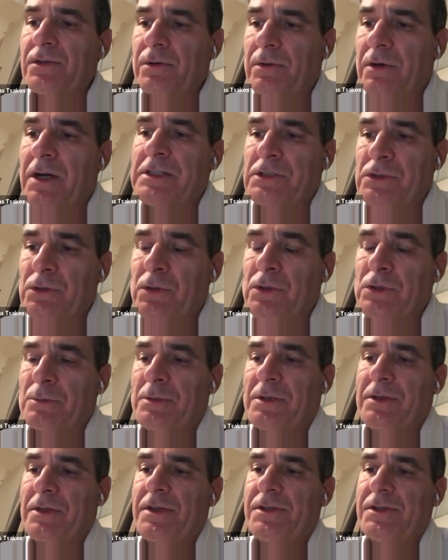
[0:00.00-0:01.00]
are
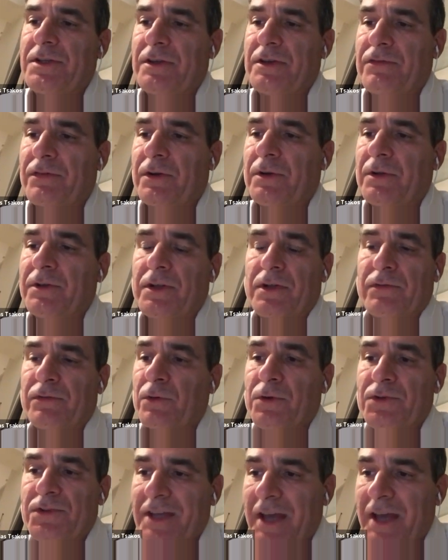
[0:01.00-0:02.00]
normal is difficult. And of
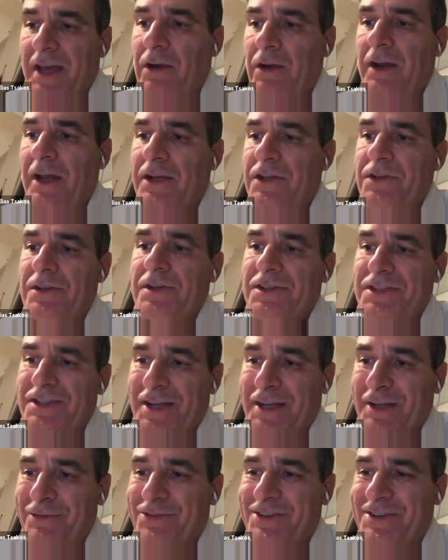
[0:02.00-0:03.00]
course, the egg collection
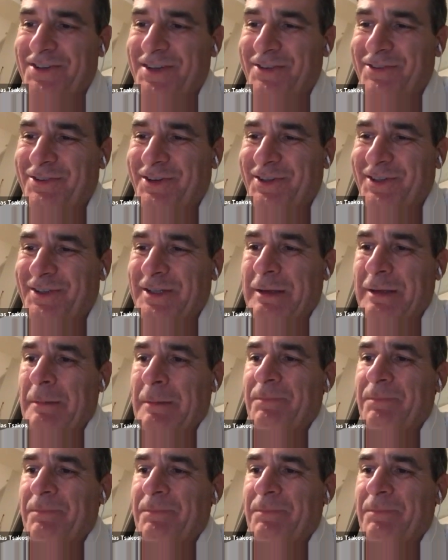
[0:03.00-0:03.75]
itself is difficult.